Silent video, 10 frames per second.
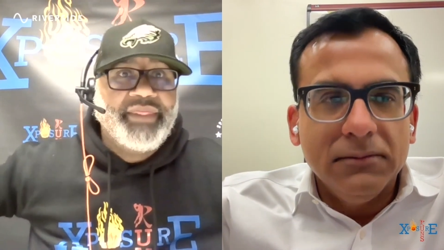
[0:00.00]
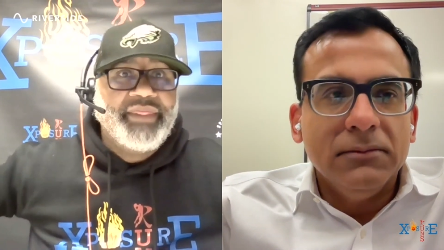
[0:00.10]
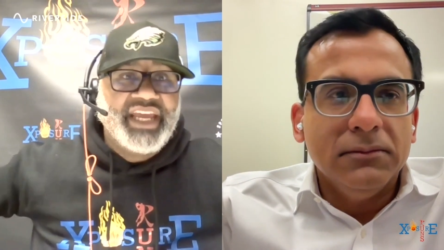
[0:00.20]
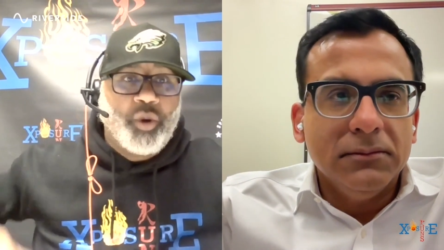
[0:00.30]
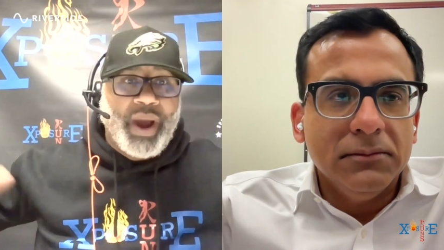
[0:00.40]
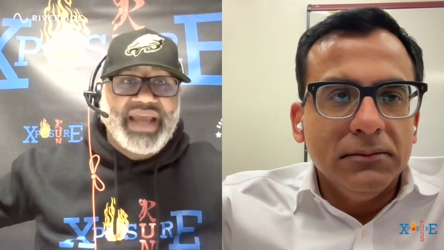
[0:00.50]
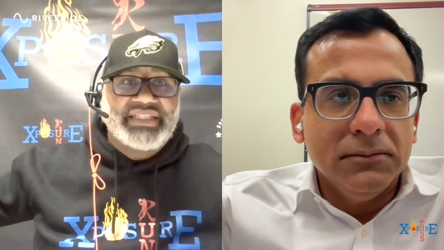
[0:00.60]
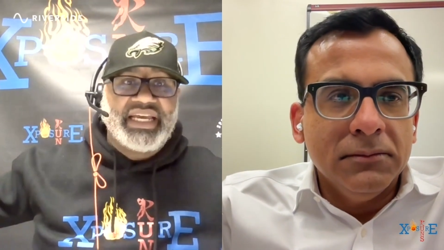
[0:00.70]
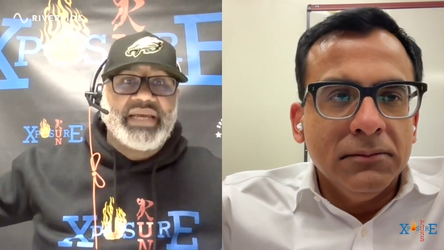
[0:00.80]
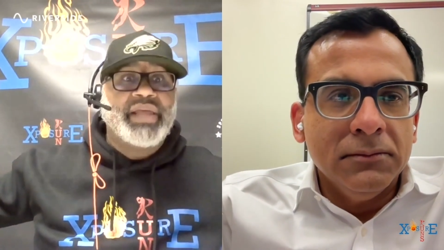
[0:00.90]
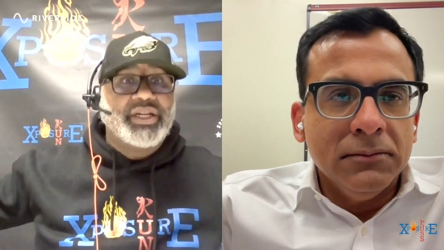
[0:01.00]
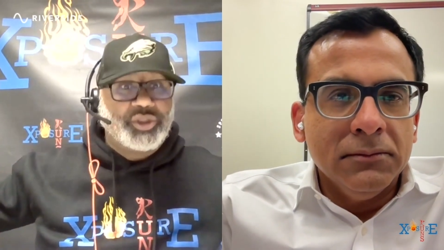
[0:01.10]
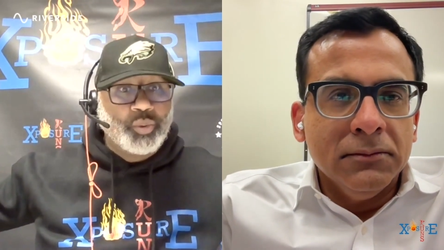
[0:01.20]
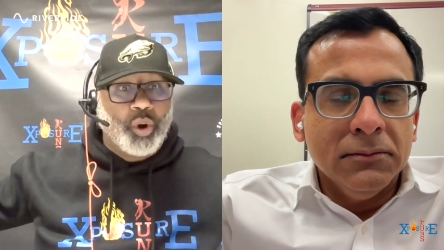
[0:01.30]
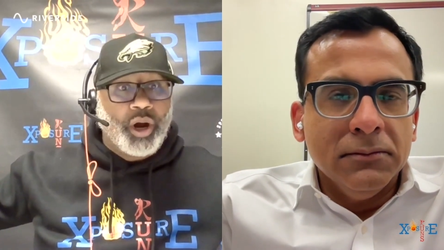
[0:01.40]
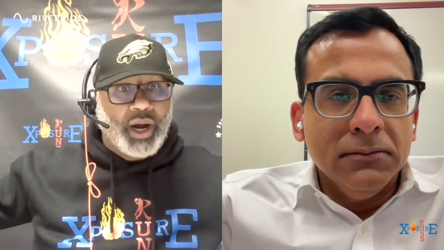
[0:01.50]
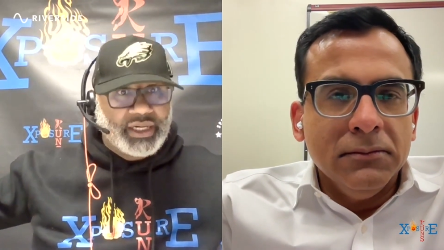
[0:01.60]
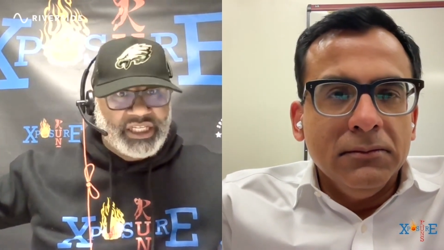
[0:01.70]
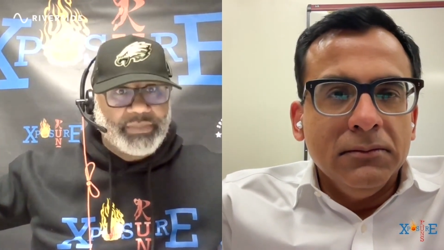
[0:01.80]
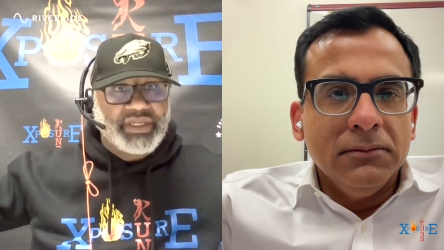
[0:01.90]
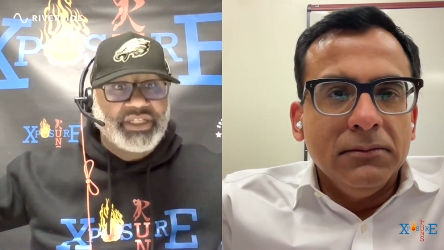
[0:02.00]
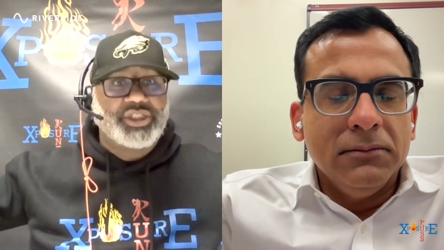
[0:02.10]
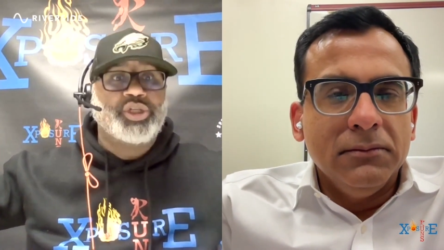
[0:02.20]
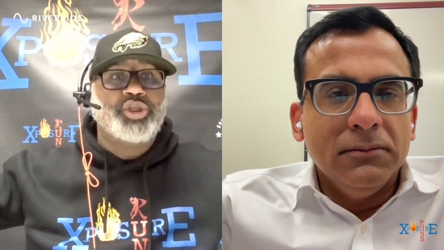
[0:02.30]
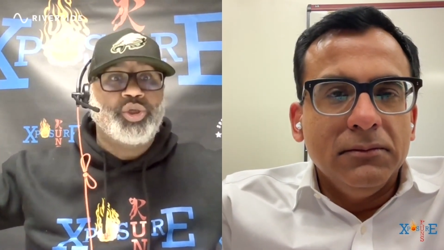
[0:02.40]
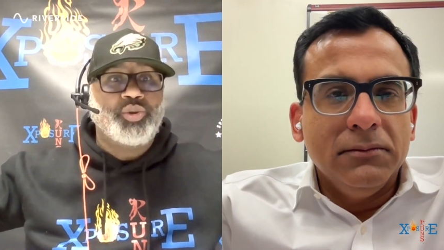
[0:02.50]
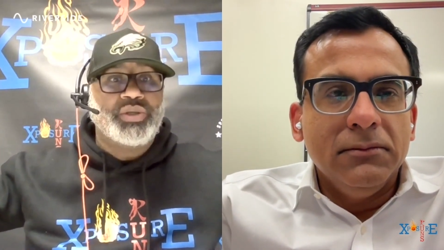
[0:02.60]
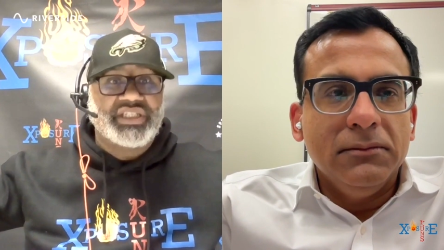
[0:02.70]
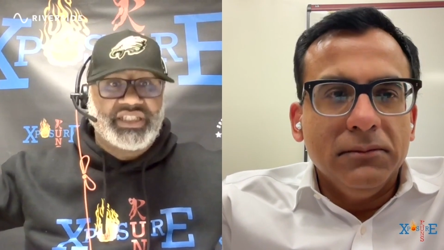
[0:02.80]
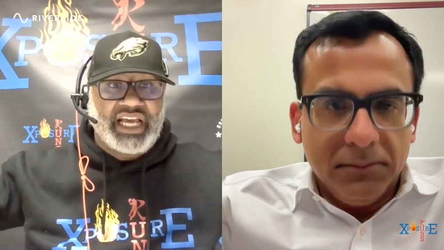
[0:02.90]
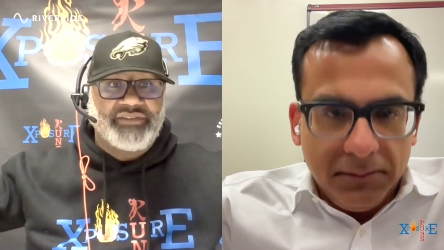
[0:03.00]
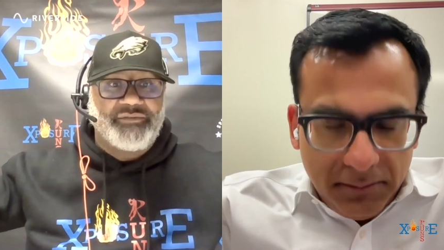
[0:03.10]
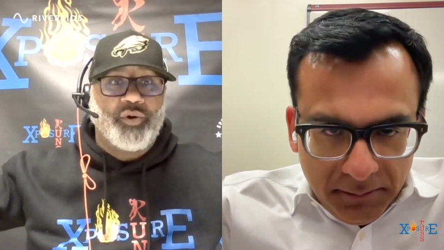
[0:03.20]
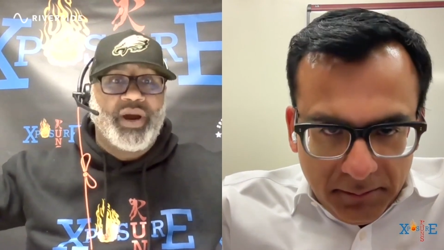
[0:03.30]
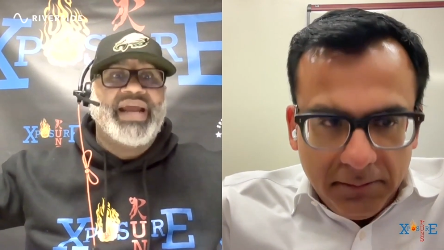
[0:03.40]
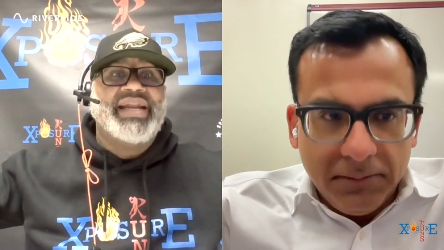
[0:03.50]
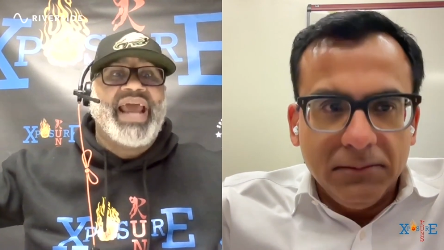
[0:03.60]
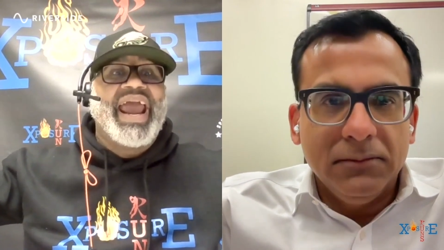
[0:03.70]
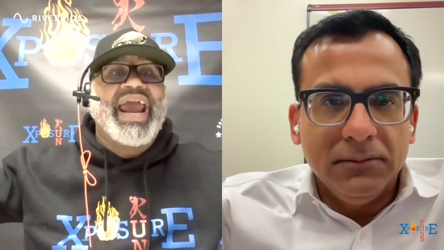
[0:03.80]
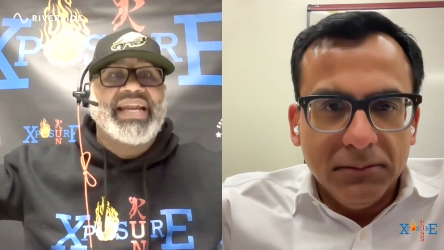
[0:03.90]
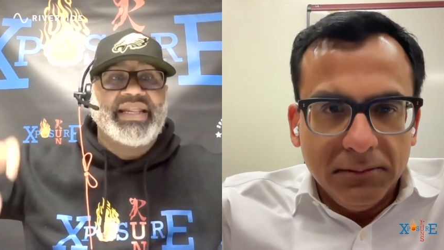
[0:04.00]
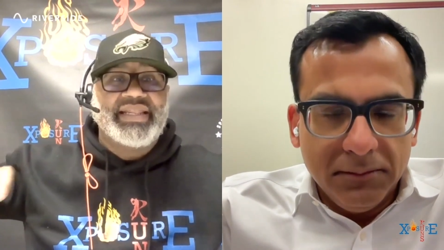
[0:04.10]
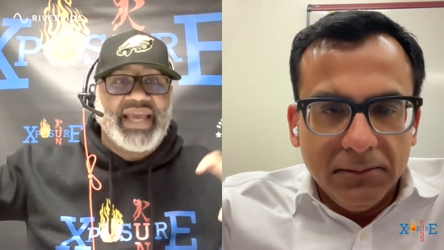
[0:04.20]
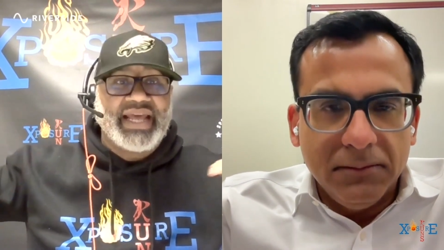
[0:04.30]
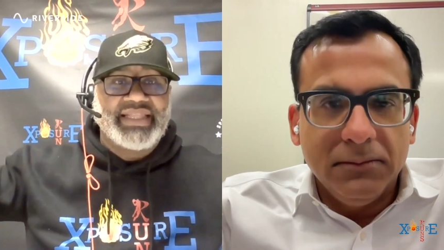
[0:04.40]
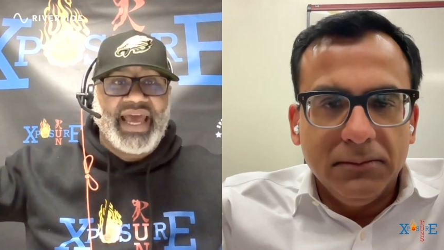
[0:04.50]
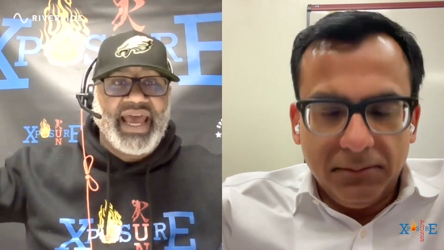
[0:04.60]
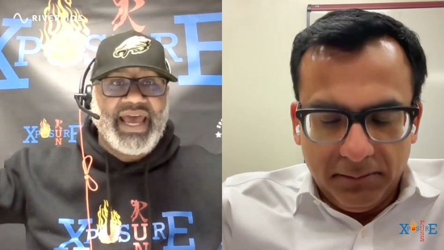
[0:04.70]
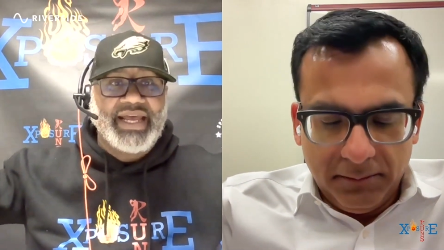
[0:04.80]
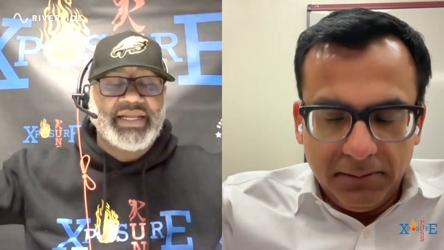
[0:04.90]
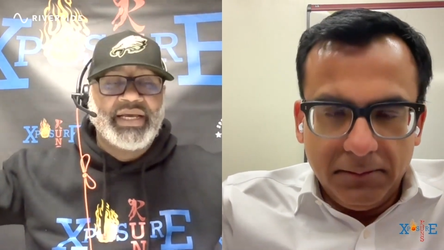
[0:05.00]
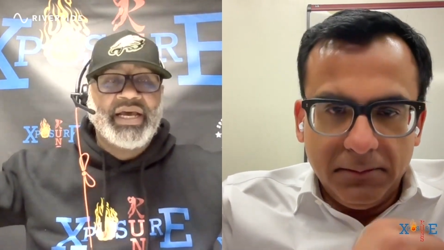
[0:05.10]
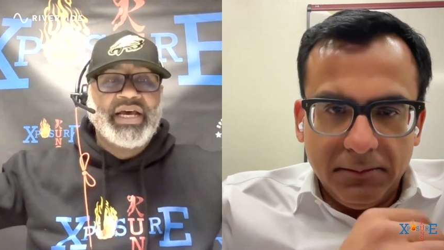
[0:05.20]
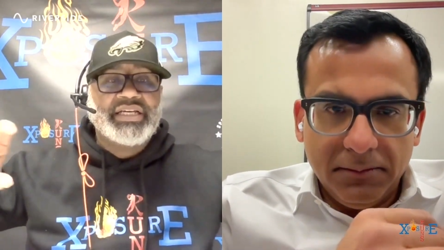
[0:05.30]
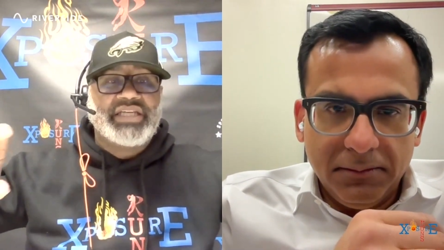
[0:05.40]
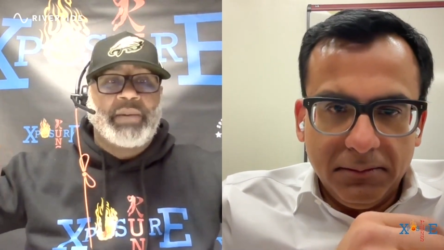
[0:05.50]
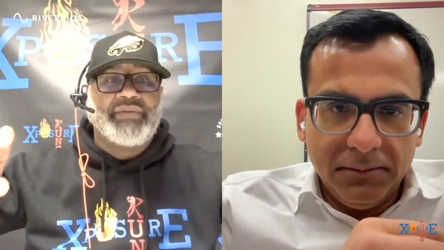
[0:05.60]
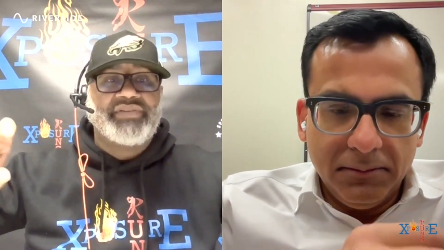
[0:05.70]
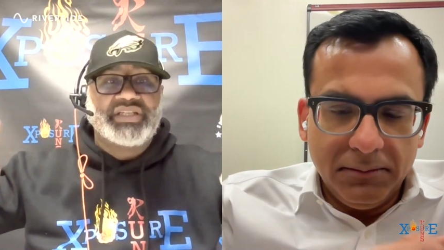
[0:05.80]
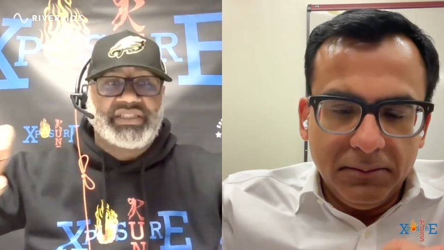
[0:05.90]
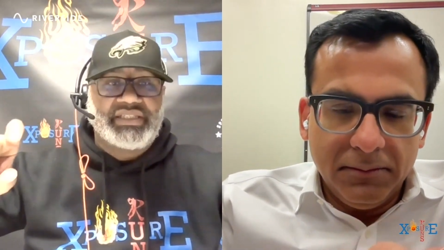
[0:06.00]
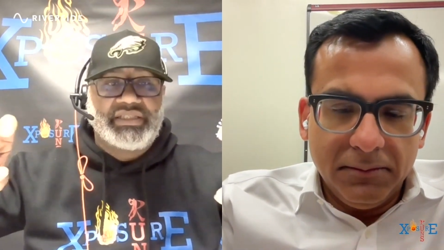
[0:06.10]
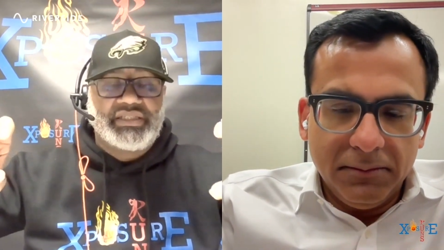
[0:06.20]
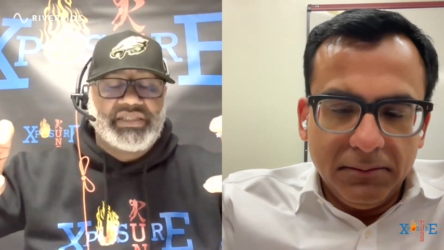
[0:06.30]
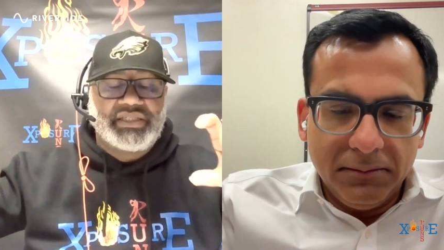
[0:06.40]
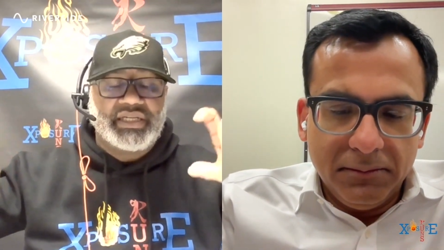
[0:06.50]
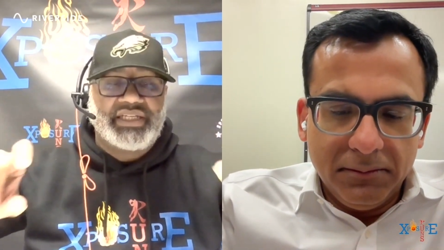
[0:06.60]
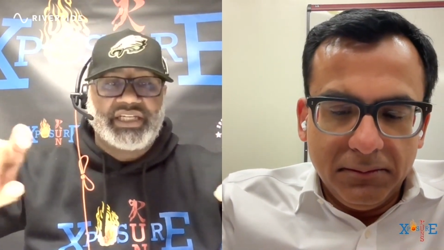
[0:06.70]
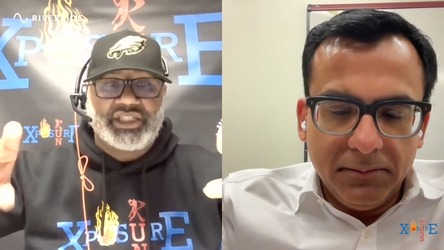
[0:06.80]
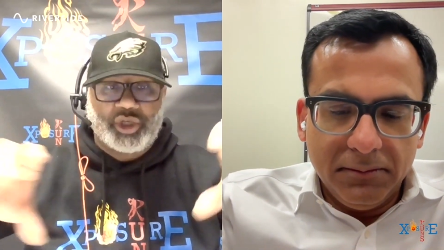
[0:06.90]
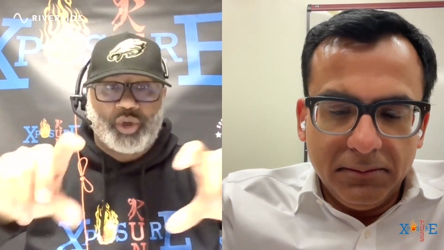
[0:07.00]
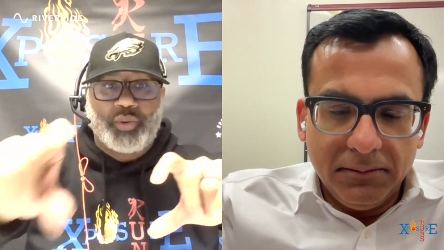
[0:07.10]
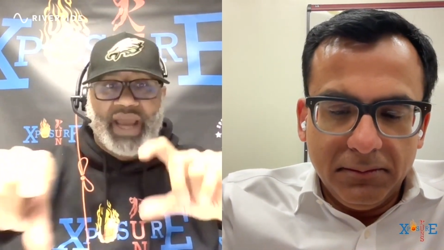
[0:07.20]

Speaker 1: the away team that you are attempting to do the stats for, and and in the head-to-head, some of the statistical